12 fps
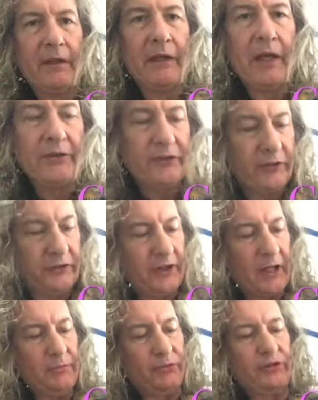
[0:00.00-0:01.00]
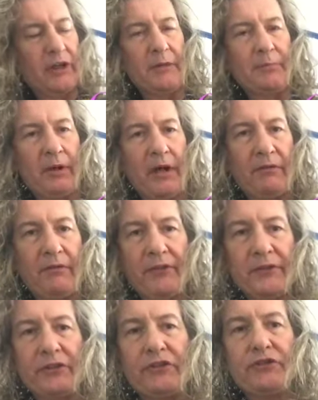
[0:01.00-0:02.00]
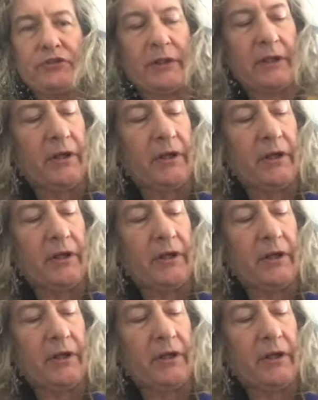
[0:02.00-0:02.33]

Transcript: it's the same shape, but everything's a string